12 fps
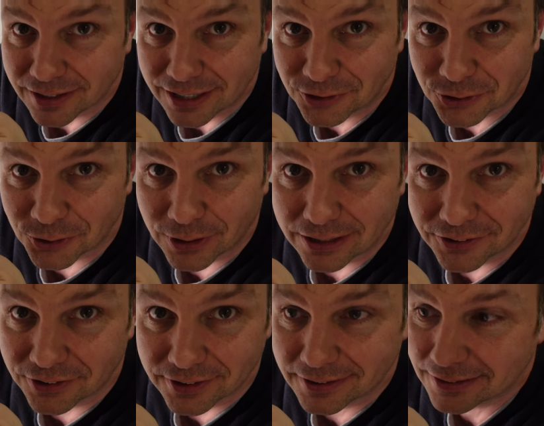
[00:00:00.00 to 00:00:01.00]
It's
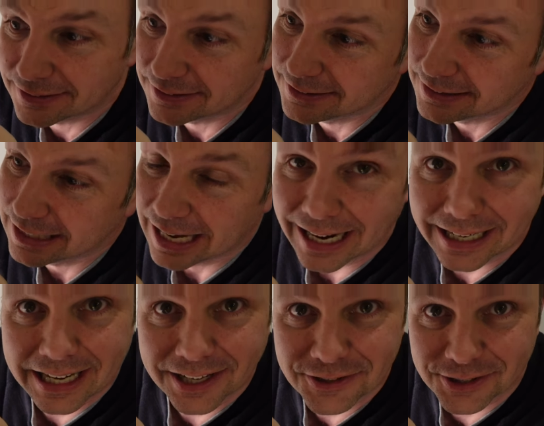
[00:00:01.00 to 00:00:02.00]
crazy. I
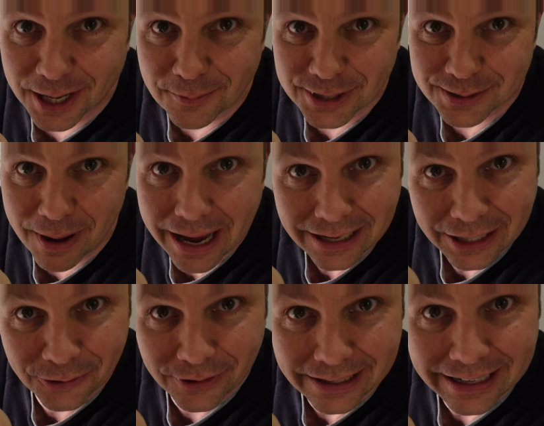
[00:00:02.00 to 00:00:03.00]
can't stop smiling
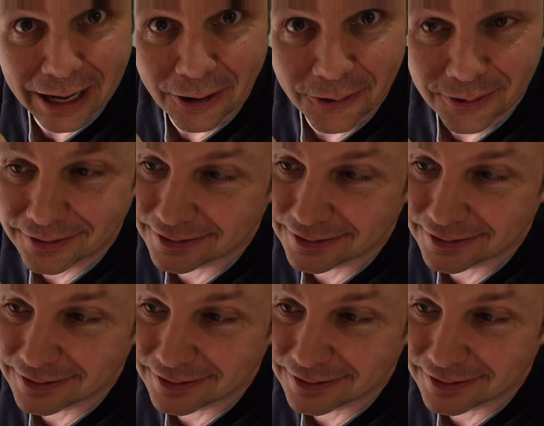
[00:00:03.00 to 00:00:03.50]
right now.